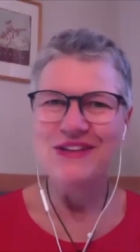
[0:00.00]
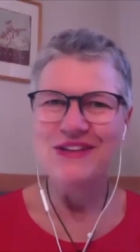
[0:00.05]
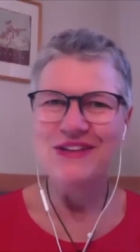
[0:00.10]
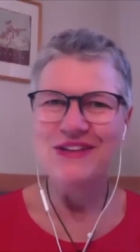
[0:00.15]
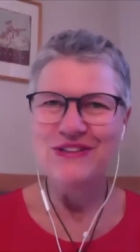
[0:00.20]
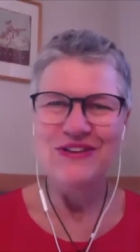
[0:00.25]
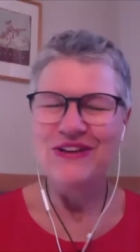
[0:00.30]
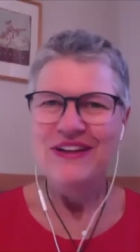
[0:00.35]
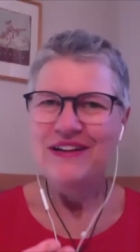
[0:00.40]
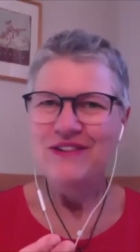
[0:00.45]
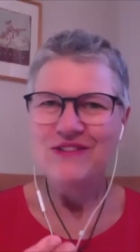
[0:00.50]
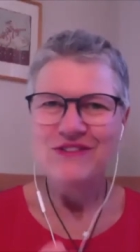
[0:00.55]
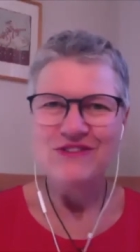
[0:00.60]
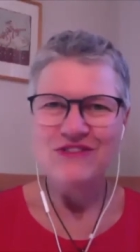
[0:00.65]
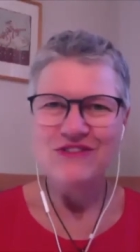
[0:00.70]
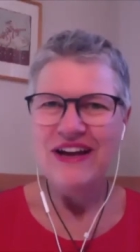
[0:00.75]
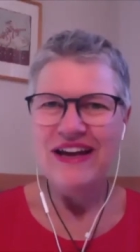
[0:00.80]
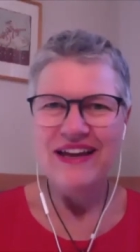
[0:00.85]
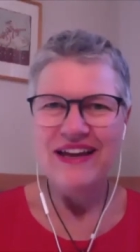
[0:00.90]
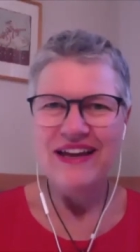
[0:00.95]
also
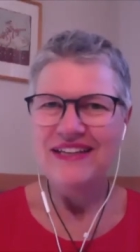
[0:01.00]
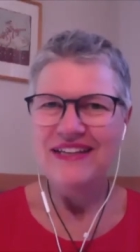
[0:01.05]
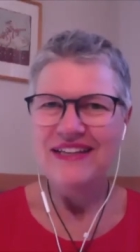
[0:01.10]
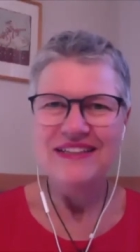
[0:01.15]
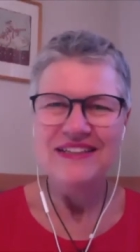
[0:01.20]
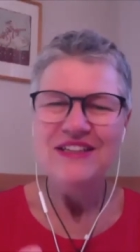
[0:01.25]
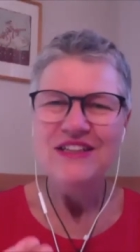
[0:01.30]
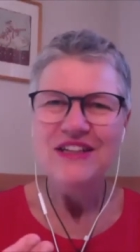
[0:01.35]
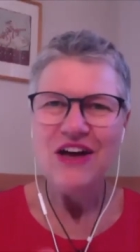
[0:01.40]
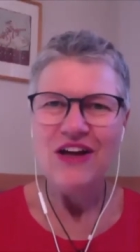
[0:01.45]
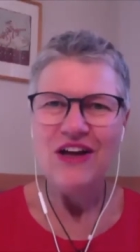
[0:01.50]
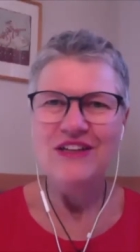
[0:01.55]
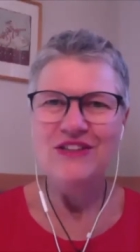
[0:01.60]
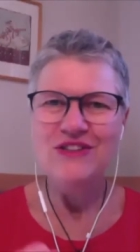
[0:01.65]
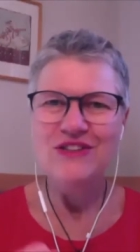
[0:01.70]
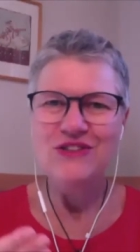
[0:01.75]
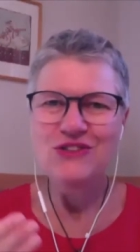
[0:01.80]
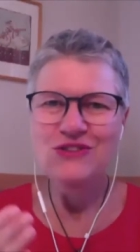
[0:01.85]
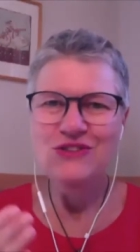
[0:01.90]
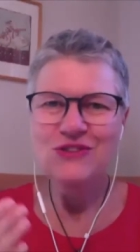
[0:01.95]
great
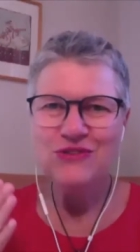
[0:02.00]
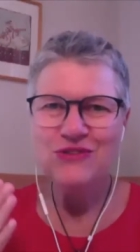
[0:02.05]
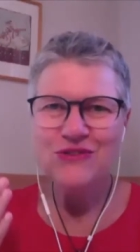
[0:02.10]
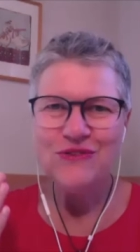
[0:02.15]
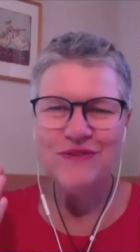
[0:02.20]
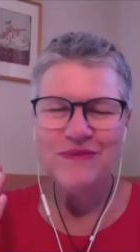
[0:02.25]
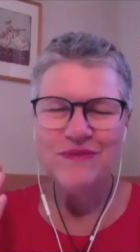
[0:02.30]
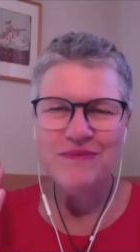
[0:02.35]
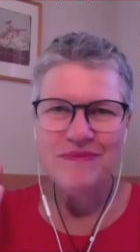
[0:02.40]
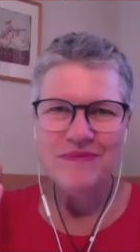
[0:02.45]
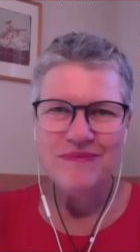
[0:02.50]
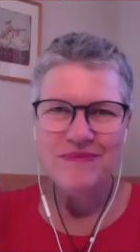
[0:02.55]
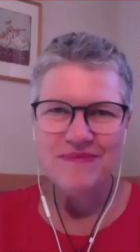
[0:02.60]
not to